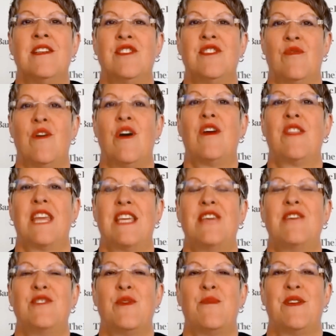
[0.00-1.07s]
Shahrokh, thank
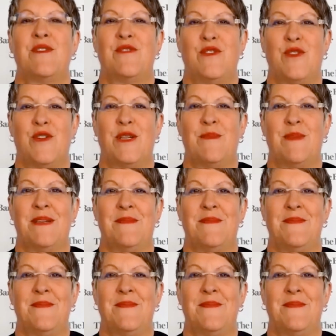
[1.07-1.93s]
you so much for joining me.